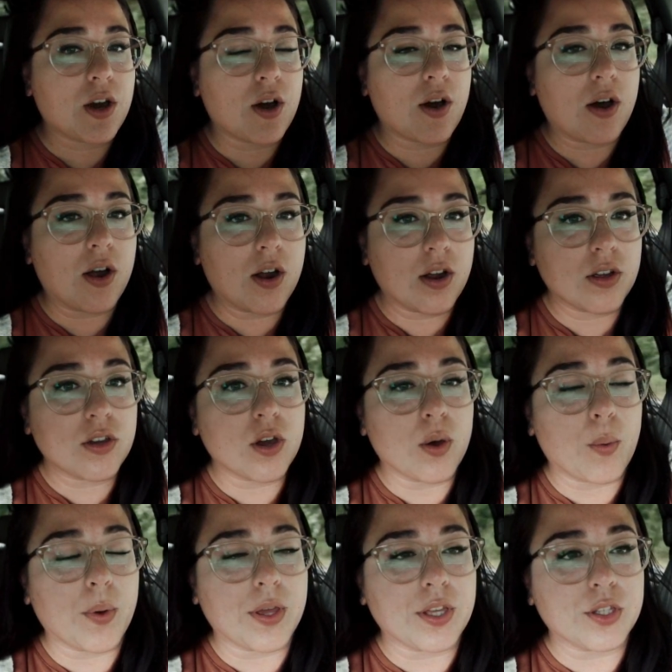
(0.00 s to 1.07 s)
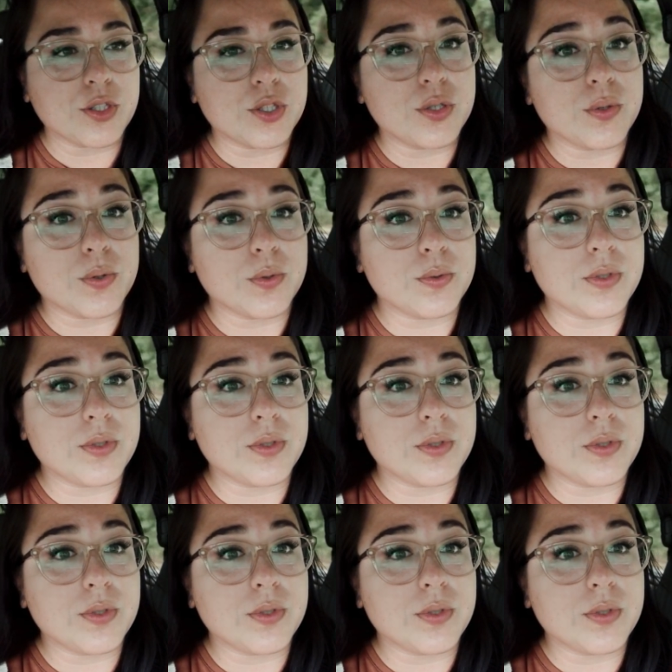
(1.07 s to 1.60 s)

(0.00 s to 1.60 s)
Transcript: are going to